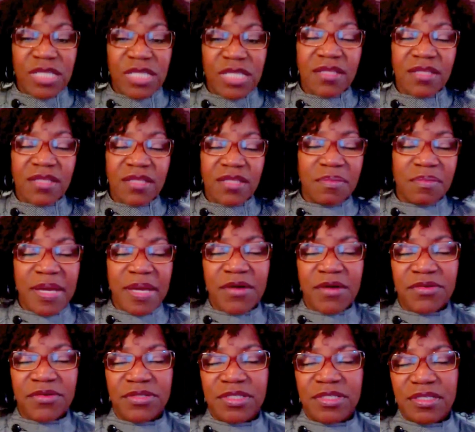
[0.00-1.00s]
us
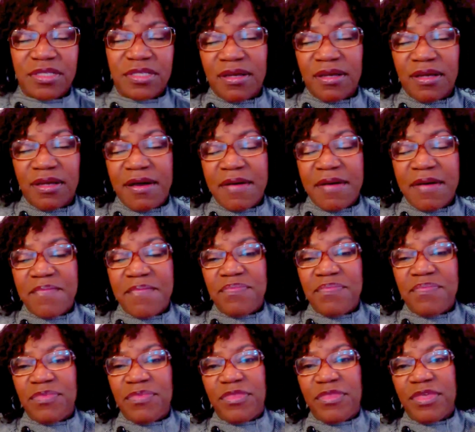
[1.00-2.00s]
about
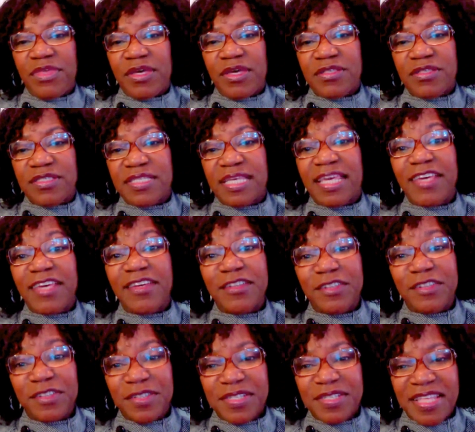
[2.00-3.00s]
the
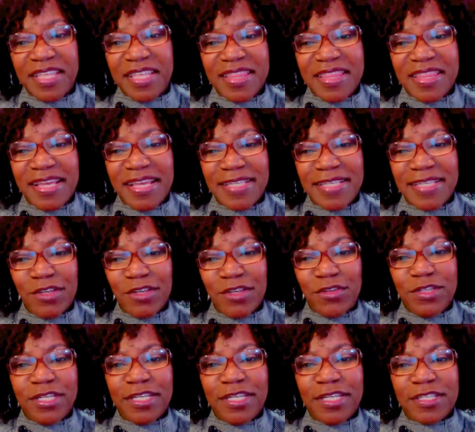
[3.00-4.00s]
skills and things that you
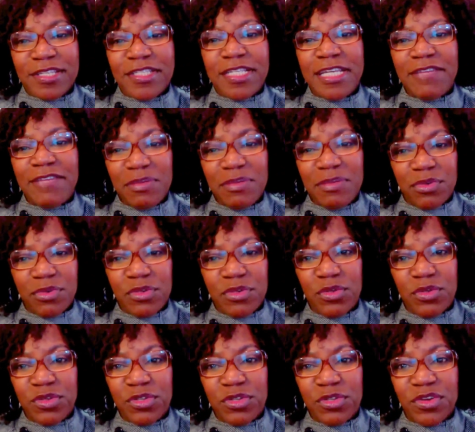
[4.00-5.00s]
did as a TV
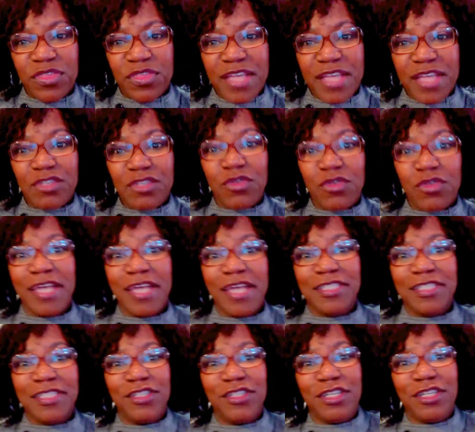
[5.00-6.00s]
producer that
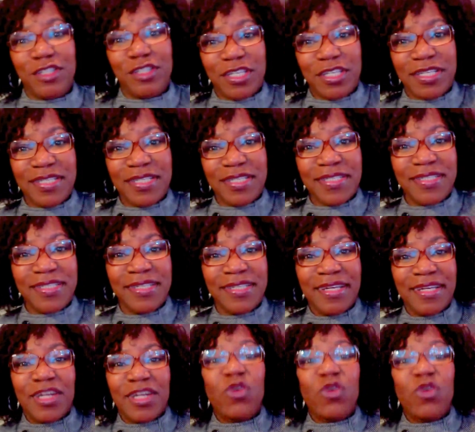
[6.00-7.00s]
transitioned
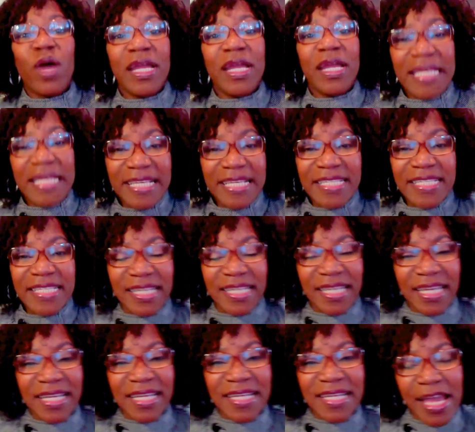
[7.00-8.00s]
quite
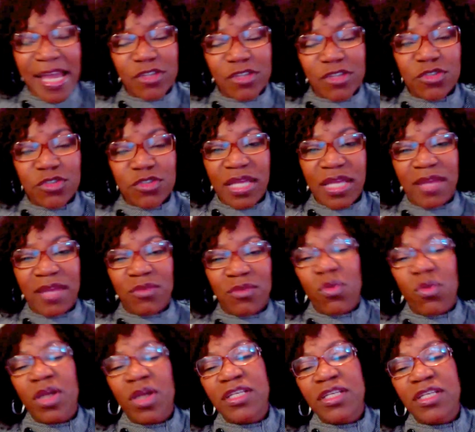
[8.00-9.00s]
easily and naturally, and
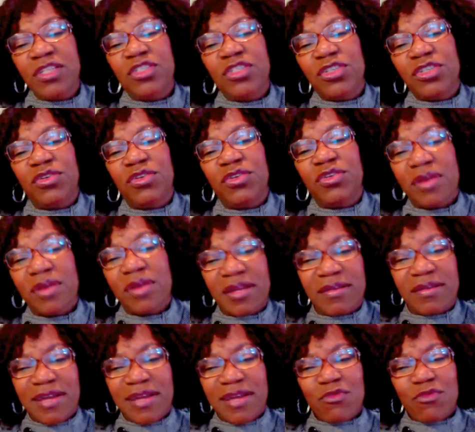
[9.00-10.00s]
what
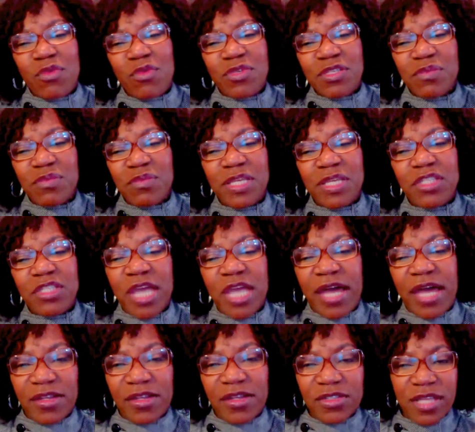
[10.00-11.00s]
was the big
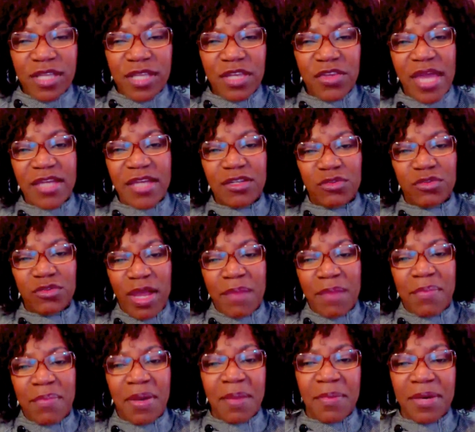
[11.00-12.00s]
challenge that you had to ramp
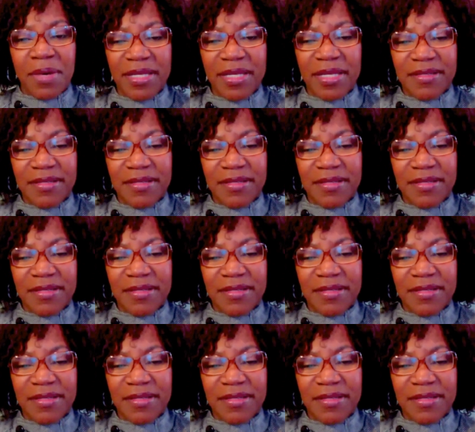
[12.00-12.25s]
up on?